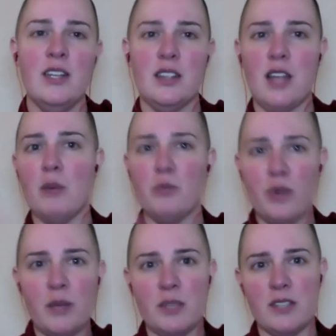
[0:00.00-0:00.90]

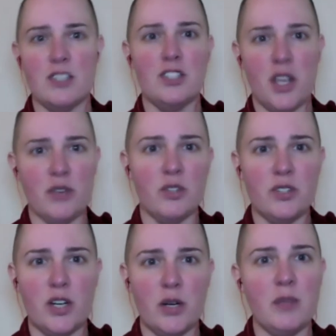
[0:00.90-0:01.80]
Lamrim is a general
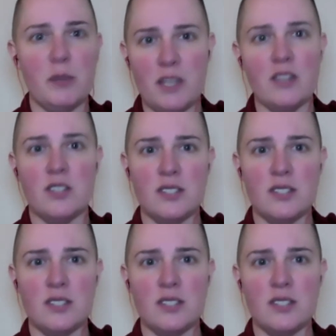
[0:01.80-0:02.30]
term that means